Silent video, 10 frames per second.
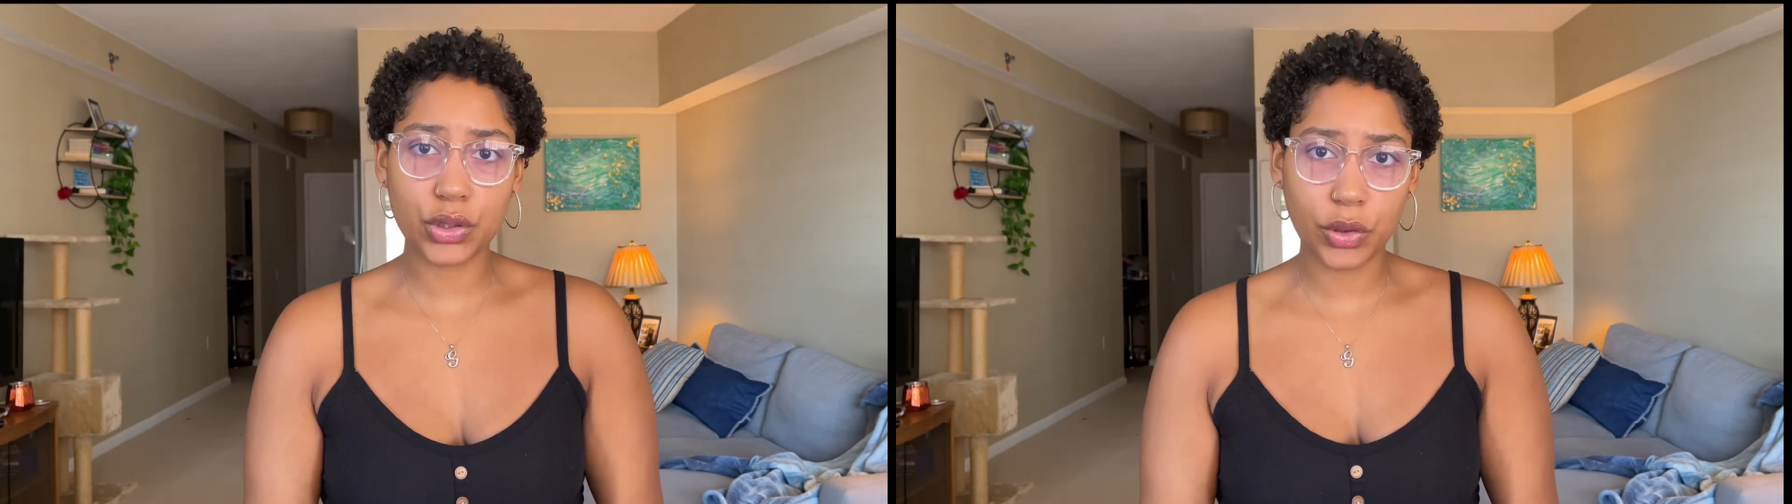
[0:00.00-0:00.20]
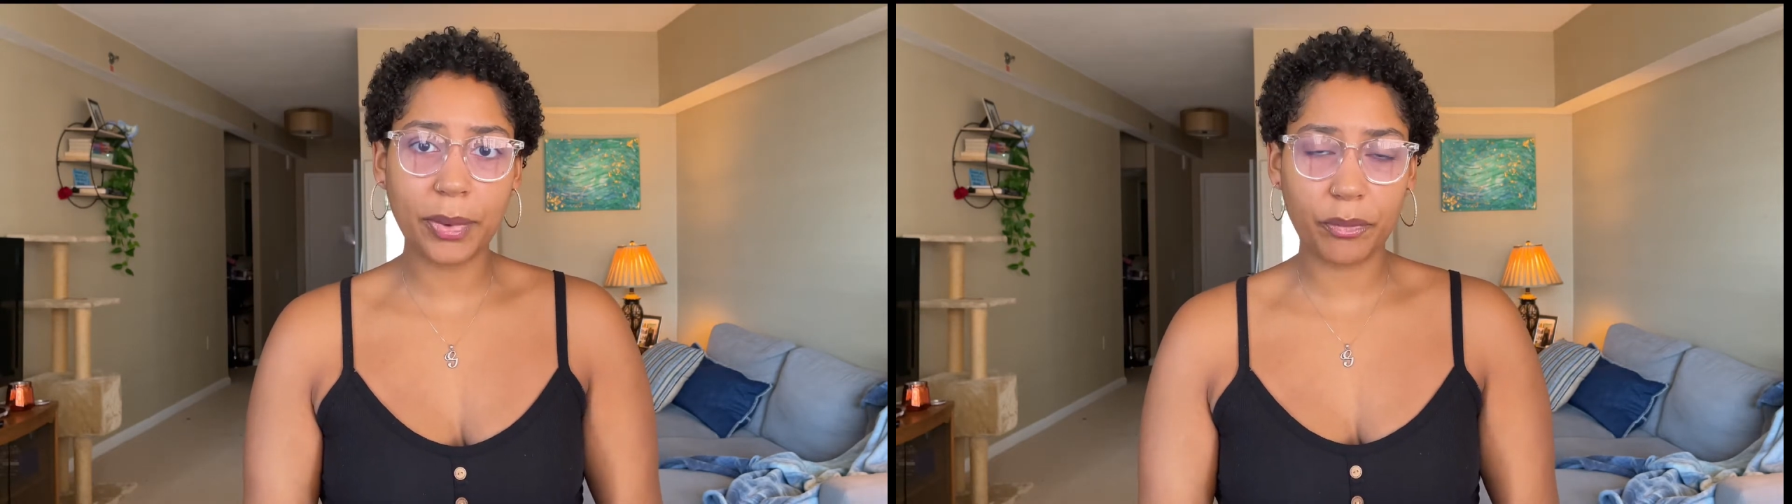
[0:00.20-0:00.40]

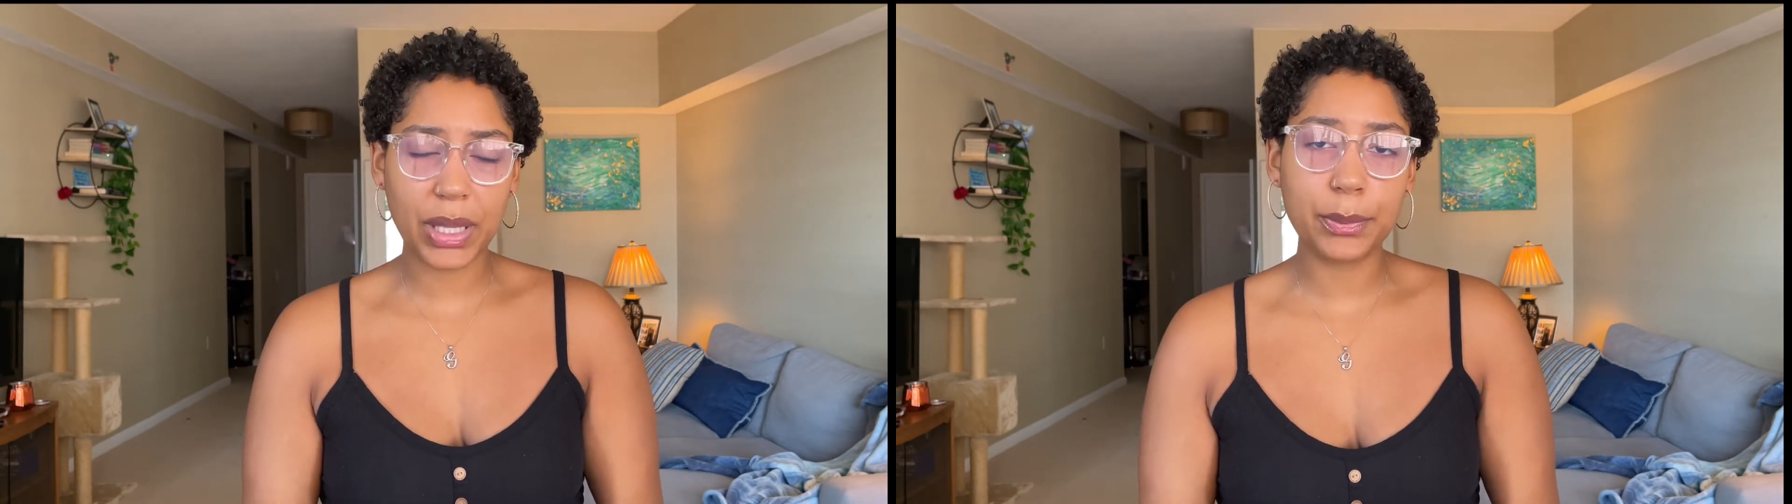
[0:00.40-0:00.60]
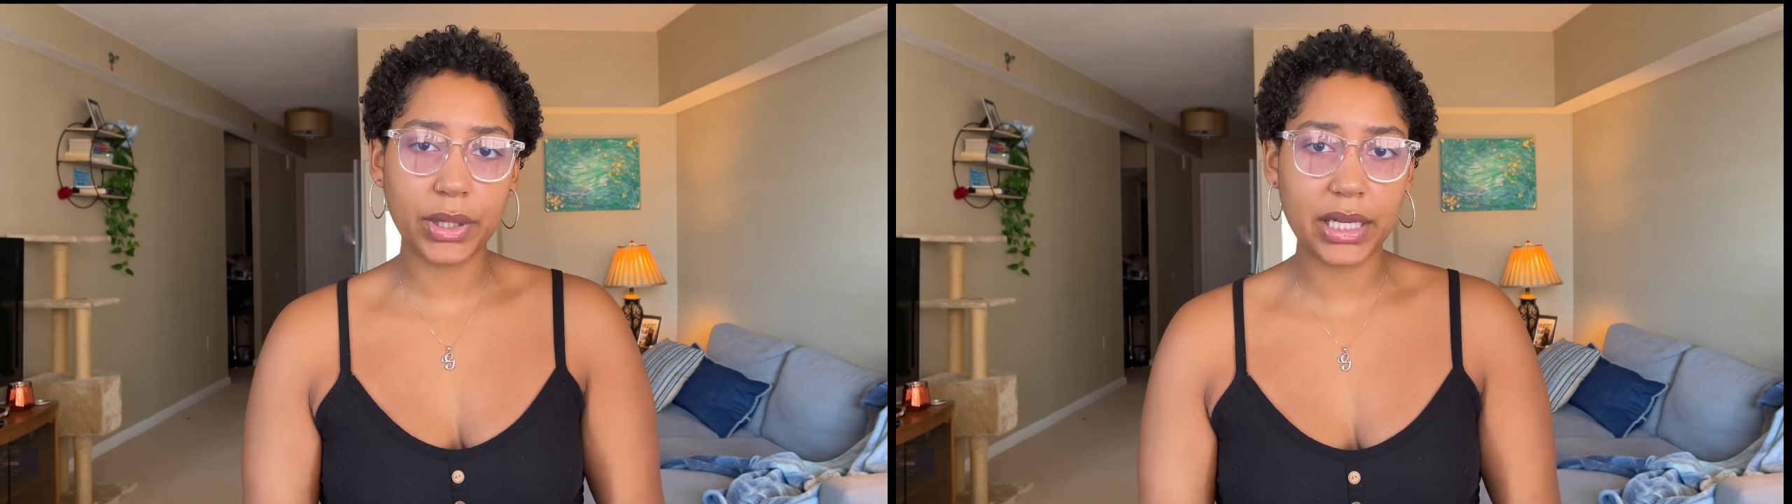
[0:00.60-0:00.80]
group of
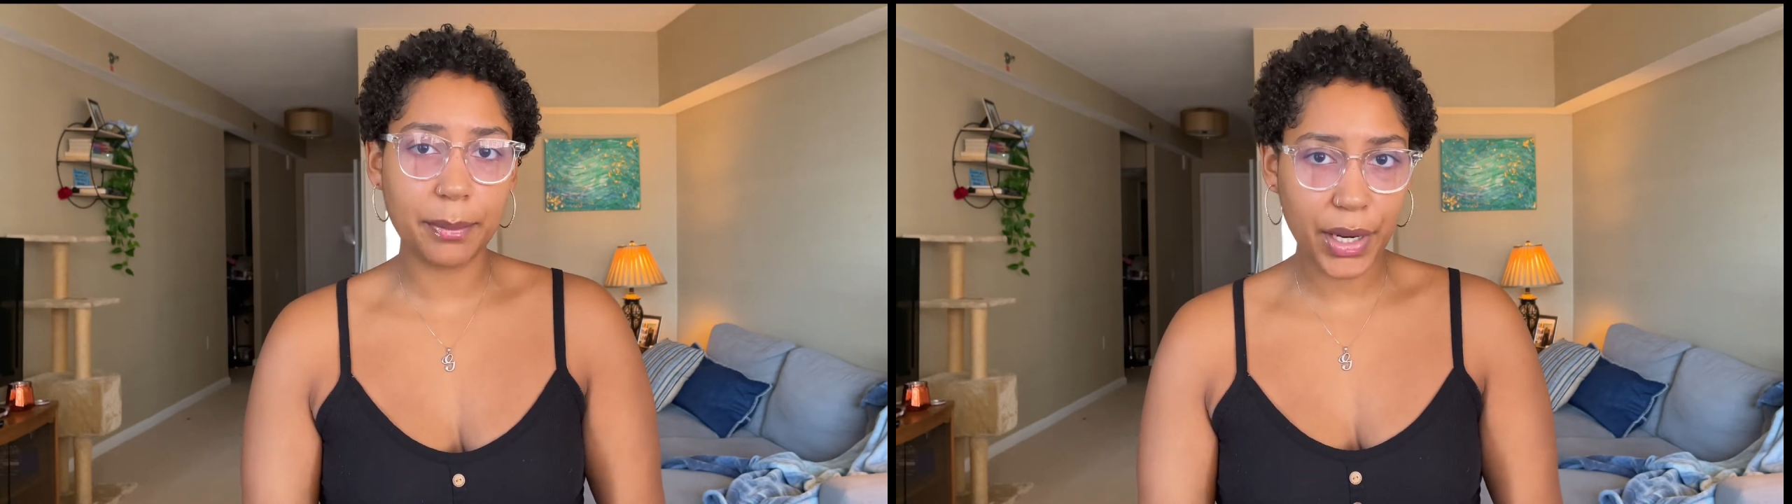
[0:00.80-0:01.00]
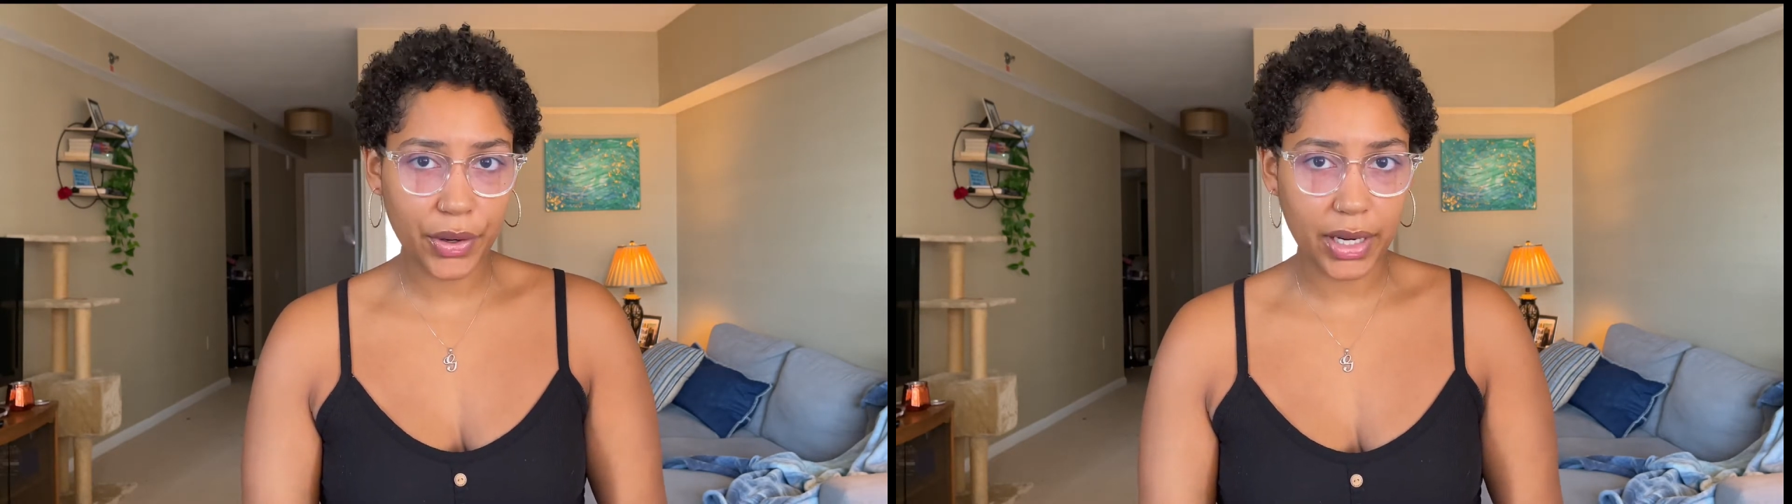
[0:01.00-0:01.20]
people in
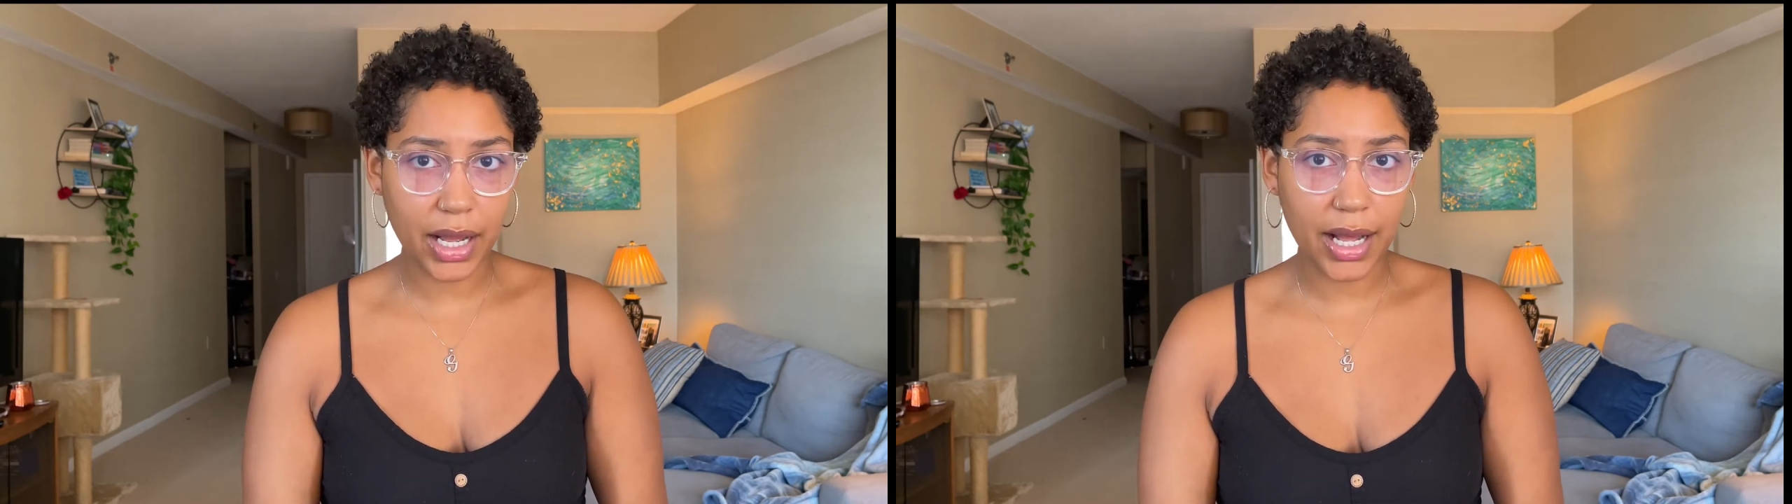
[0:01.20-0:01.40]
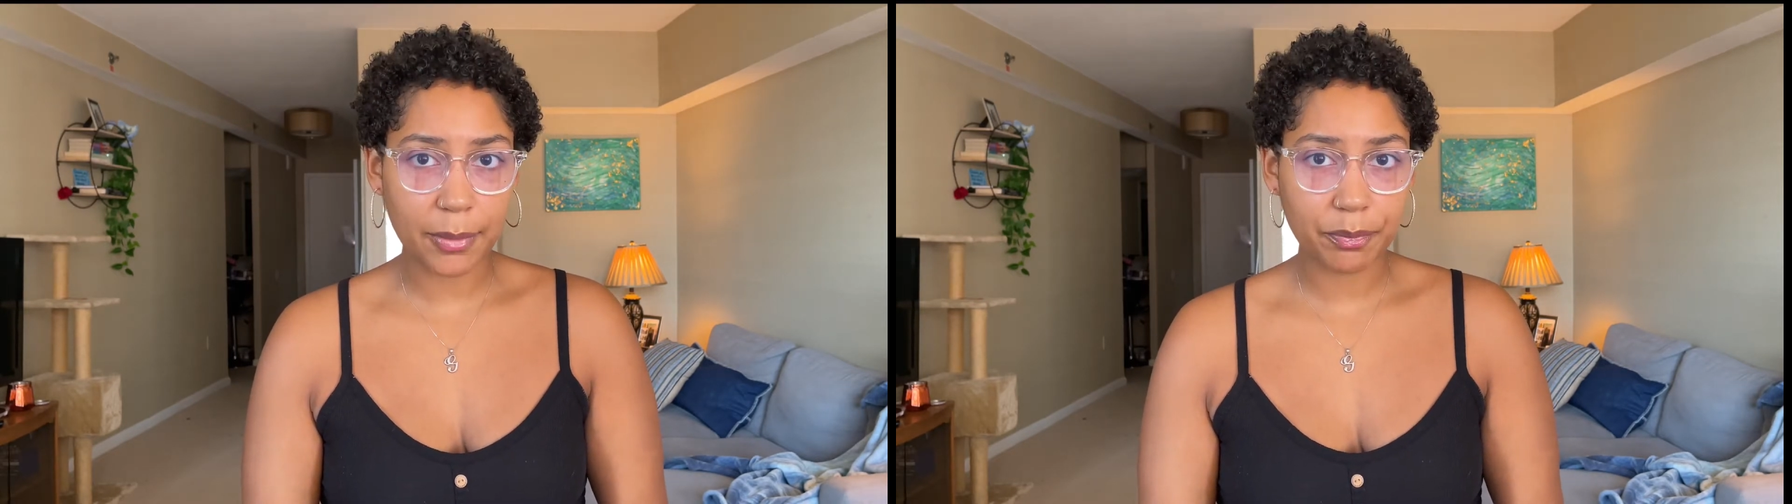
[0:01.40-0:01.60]

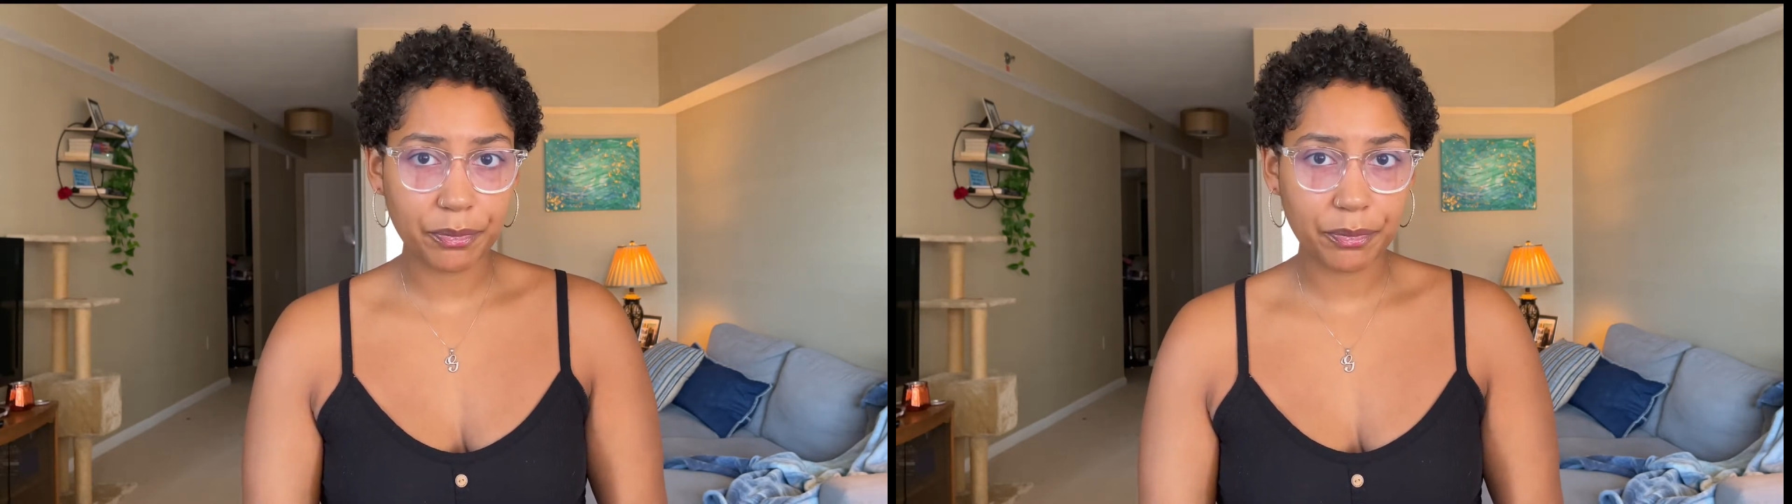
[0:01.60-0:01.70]
America,